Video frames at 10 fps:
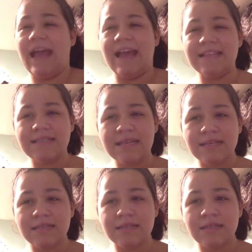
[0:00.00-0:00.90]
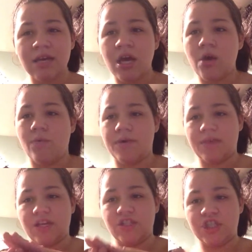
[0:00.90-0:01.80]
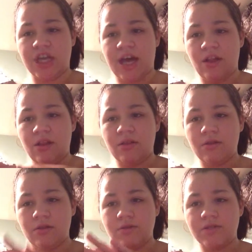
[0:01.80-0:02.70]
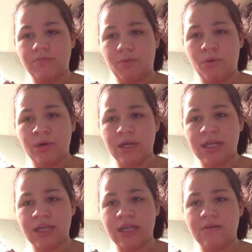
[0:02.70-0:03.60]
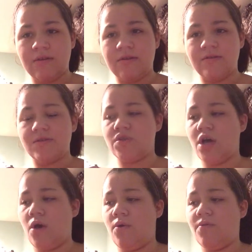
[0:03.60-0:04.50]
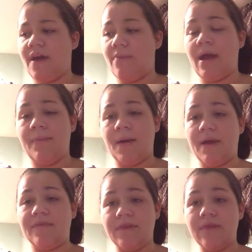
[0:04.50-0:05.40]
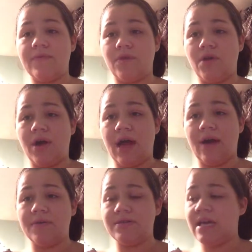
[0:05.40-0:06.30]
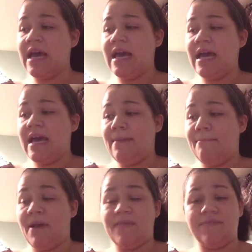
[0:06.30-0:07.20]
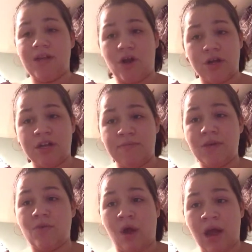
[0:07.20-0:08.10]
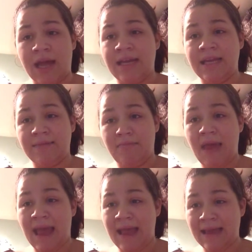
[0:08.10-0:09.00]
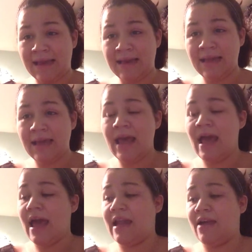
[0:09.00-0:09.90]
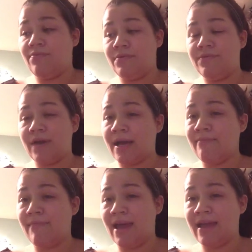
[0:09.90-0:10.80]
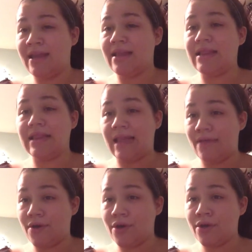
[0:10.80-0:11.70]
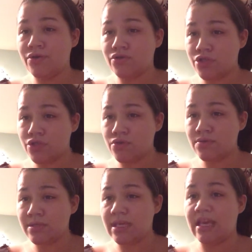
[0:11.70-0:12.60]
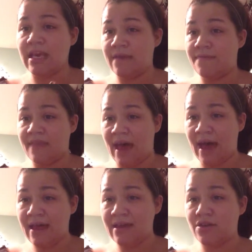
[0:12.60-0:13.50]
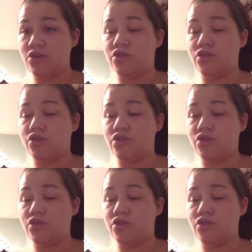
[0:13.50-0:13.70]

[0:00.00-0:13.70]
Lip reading: Asics with gel support in it, so that when I'm on my feet for long hours, my feet aren't going to be crying in pain. And I would recommend leather shoes, if that.